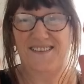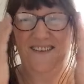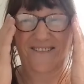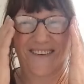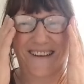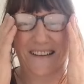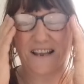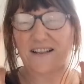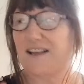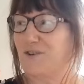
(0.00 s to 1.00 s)
Not very
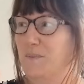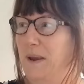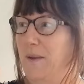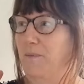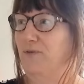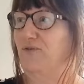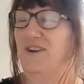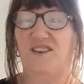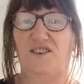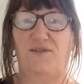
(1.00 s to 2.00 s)
exciting. Like, some people's
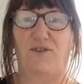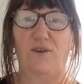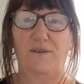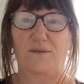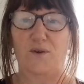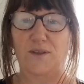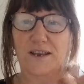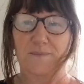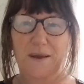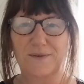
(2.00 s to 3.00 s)
freezers are full of all
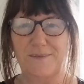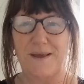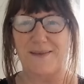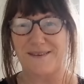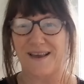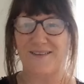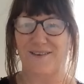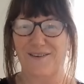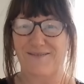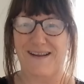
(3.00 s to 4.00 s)
these meals they made themselves,
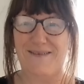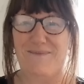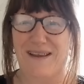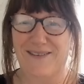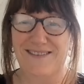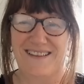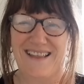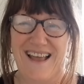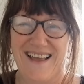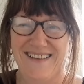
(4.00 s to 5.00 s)
or already meals
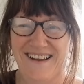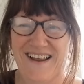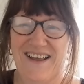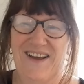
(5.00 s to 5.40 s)
and that, and